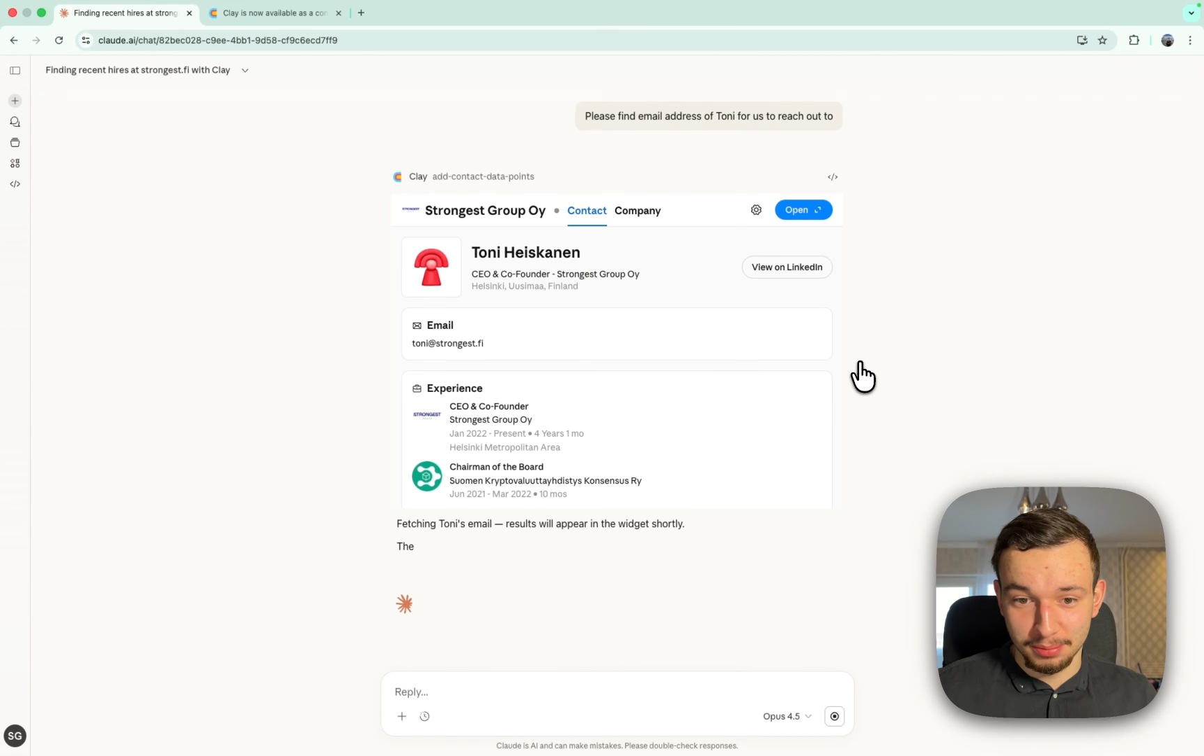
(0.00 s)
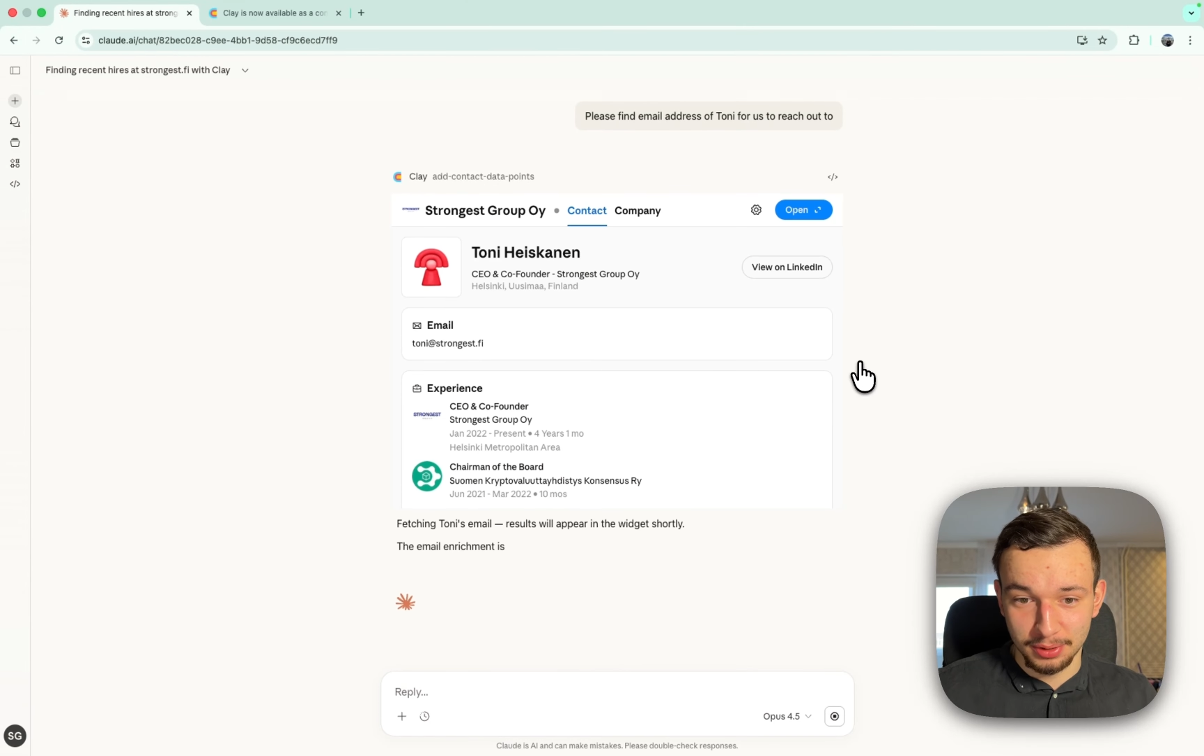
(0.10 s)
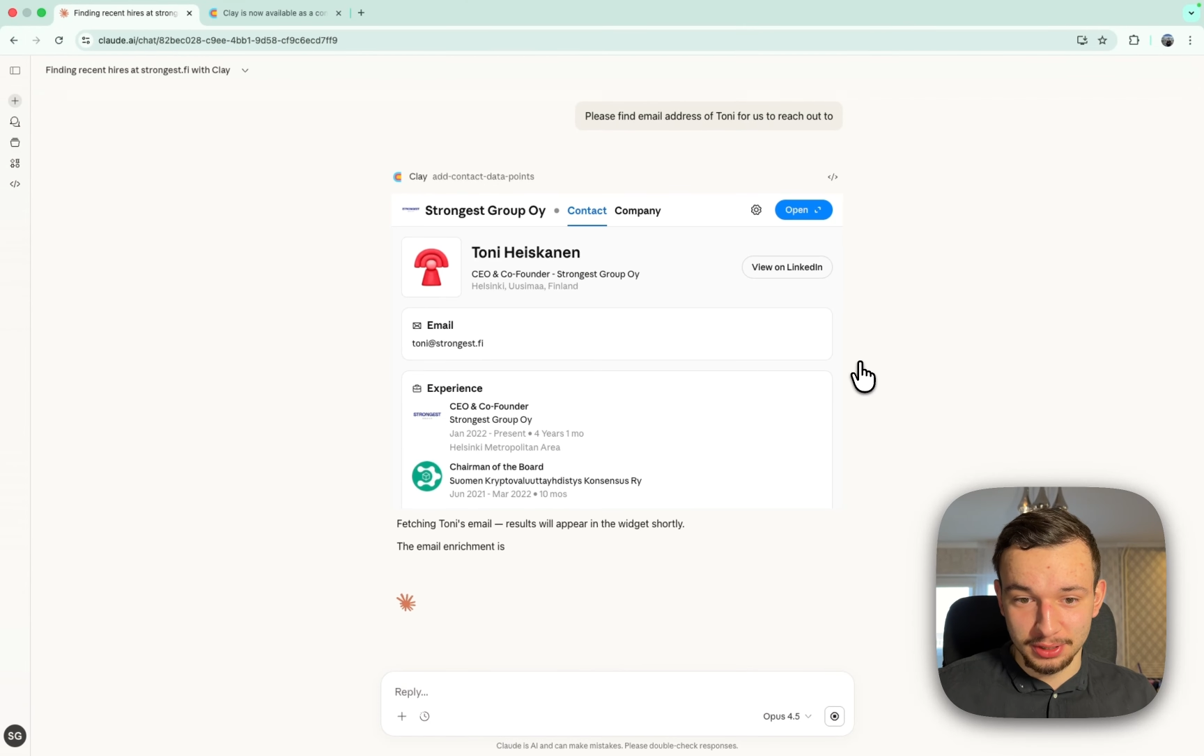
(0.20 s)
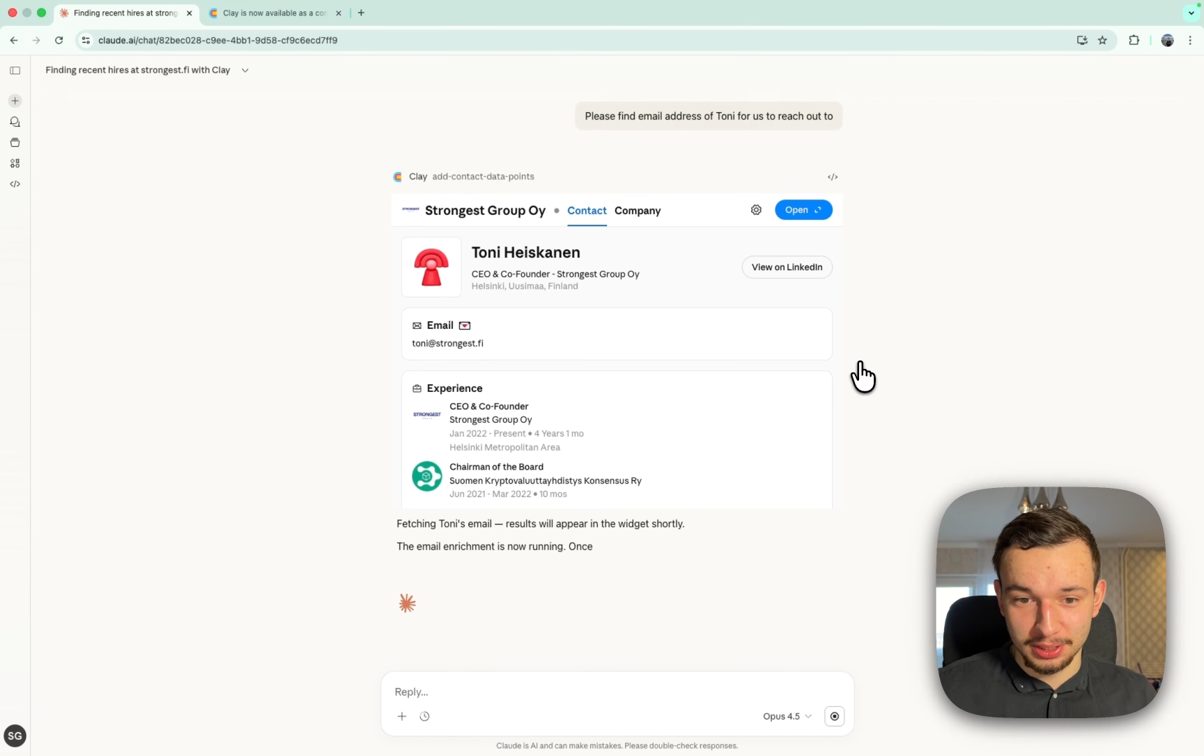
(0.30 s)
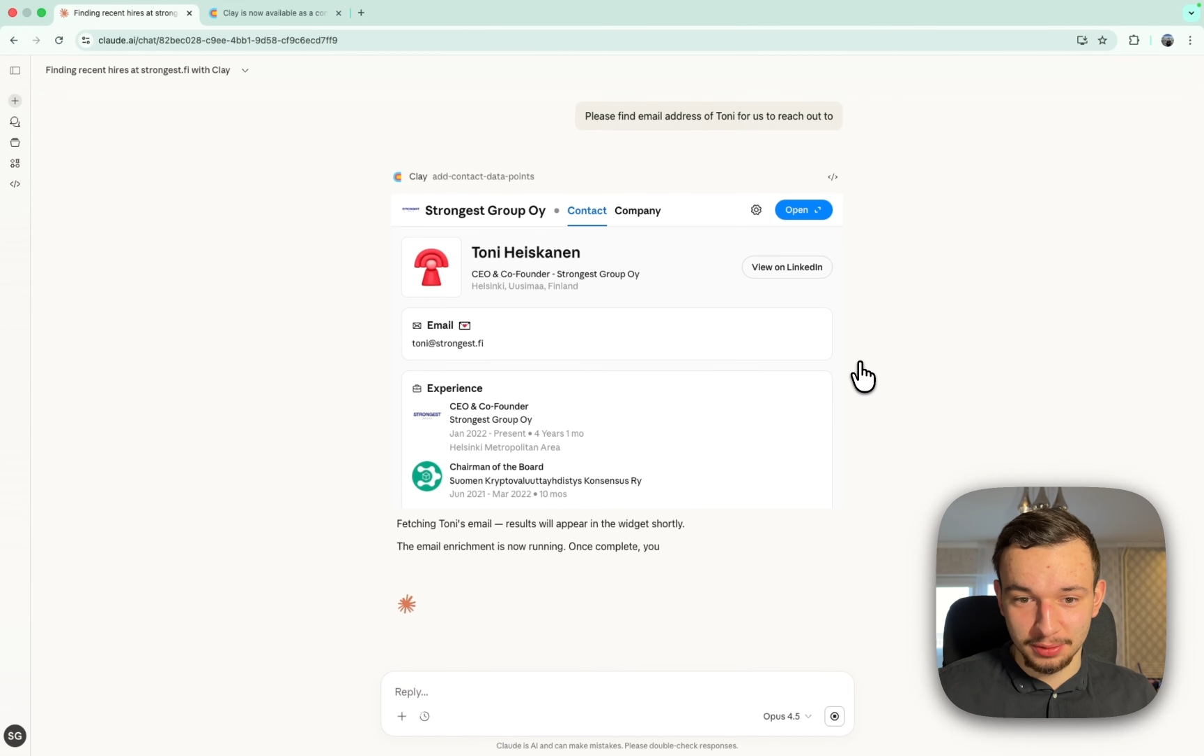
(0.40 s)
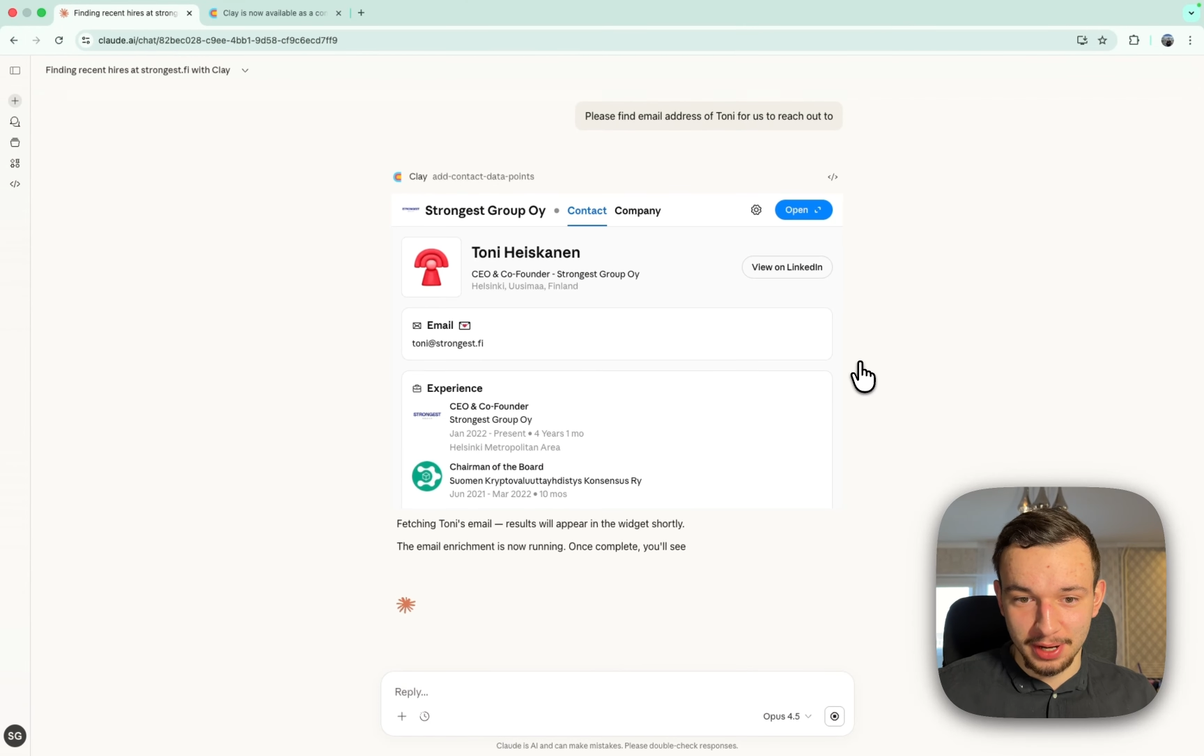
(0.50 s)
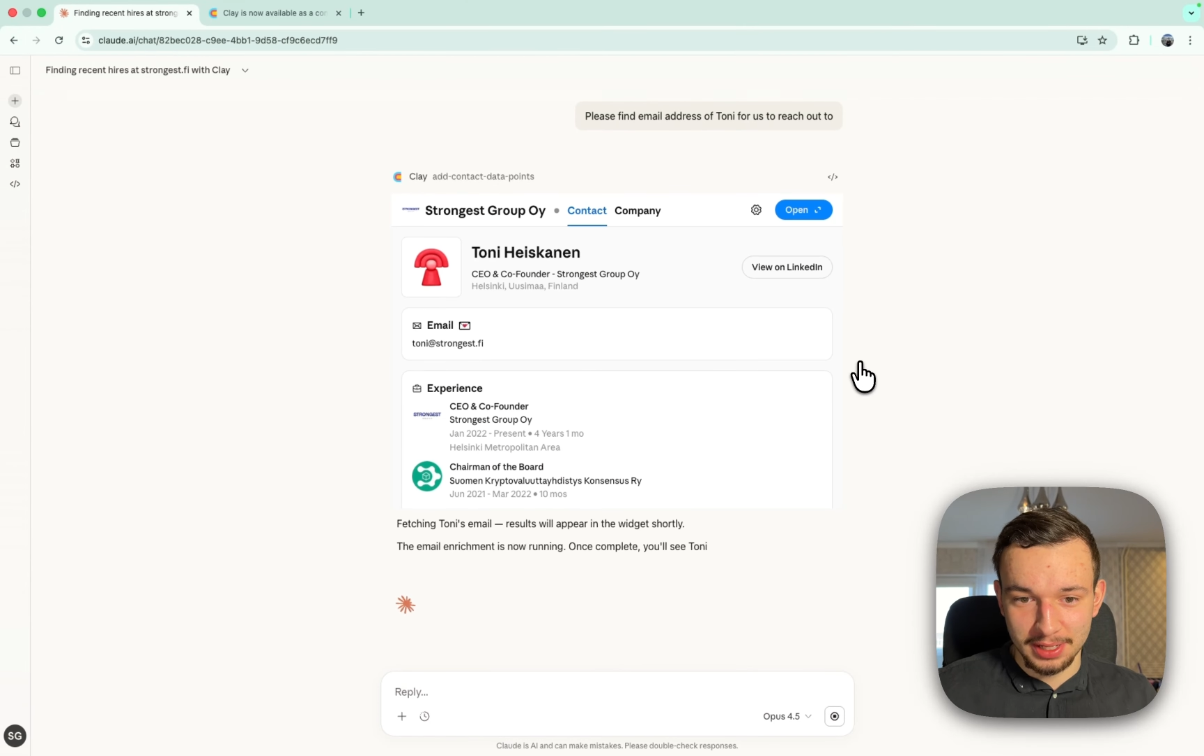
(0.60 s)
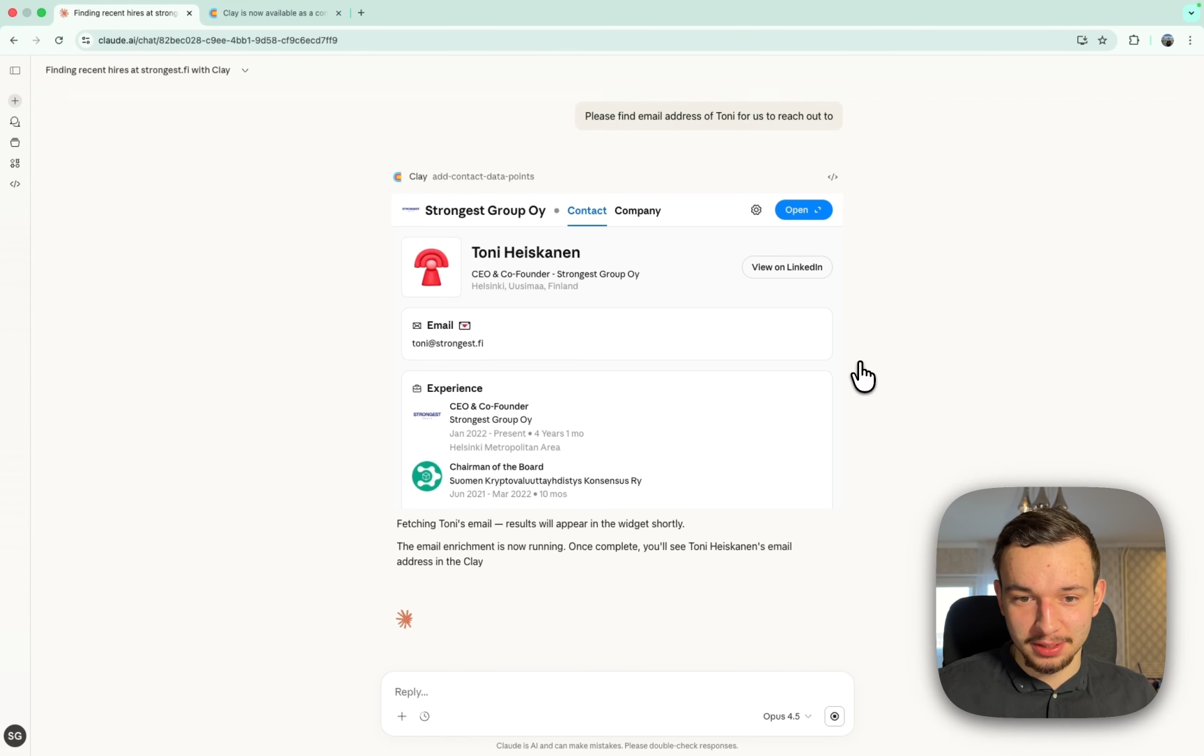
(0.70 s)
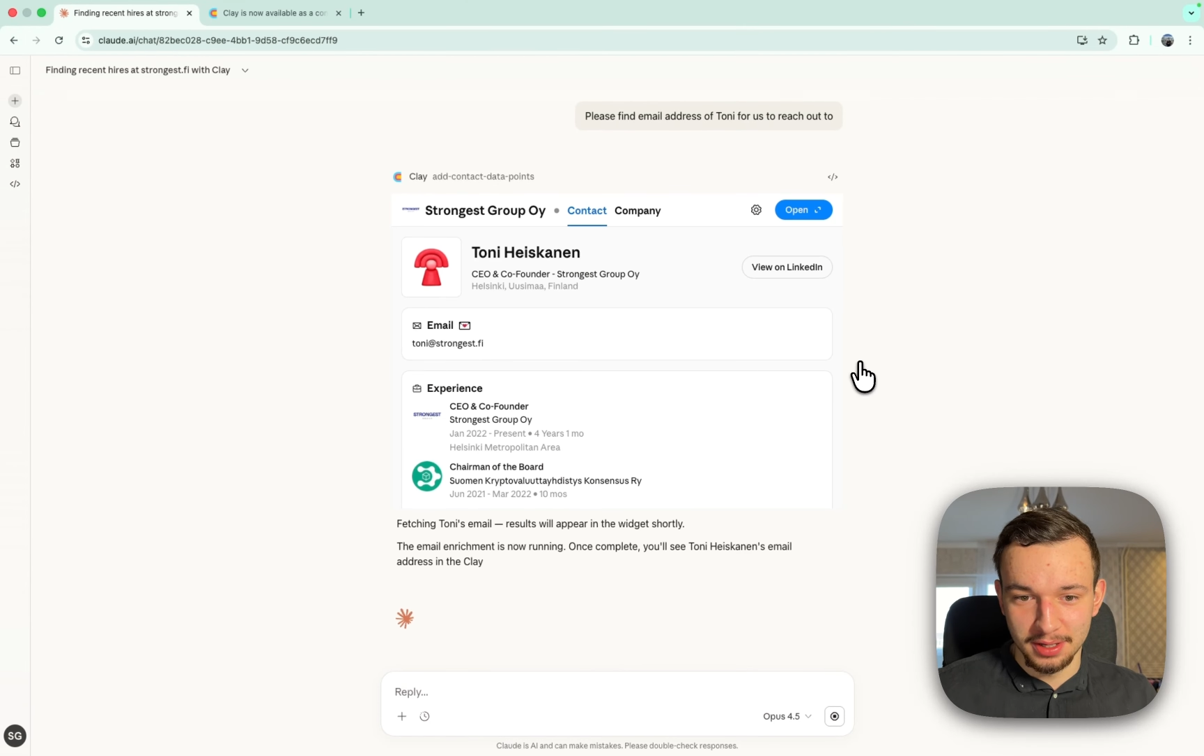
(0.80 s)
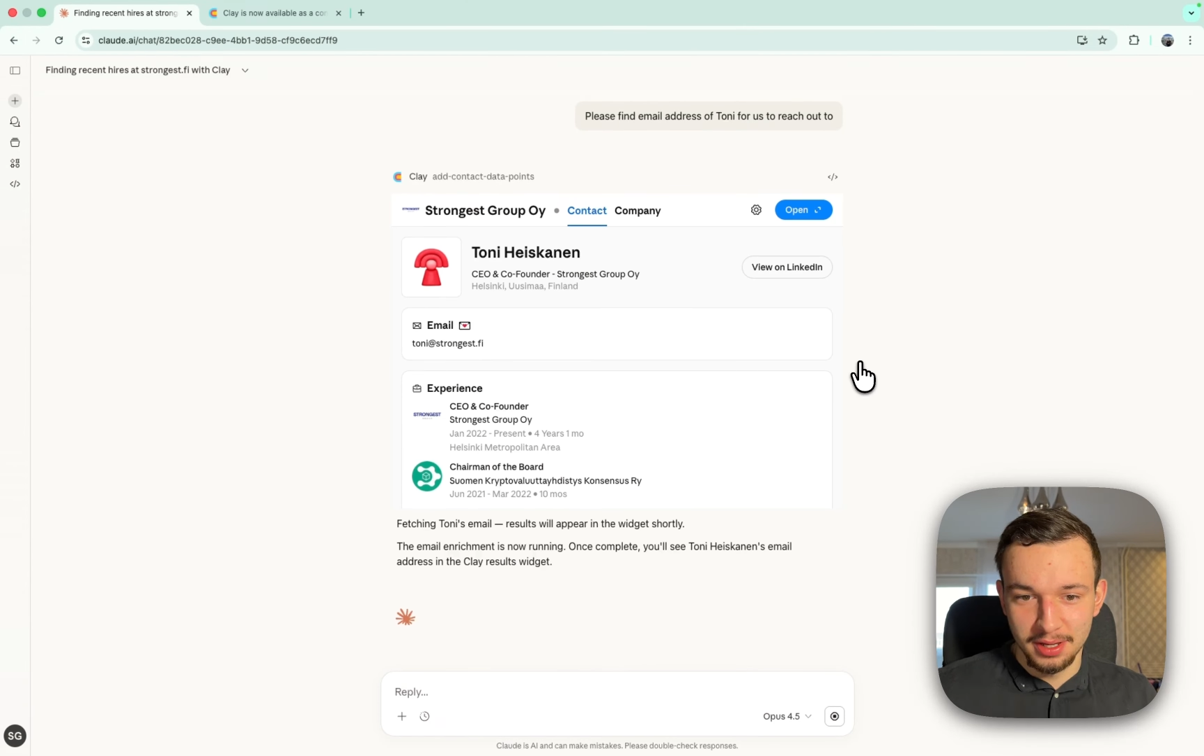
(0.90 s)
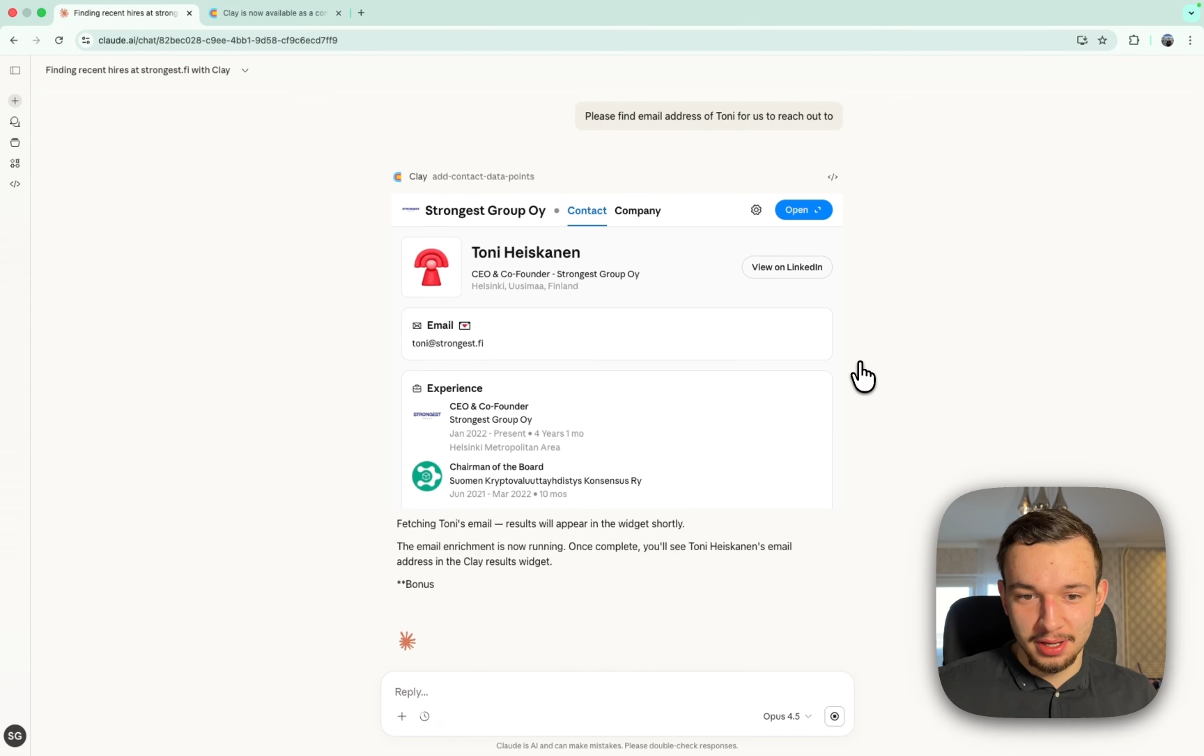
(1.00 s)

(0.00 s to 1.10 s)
pretty great,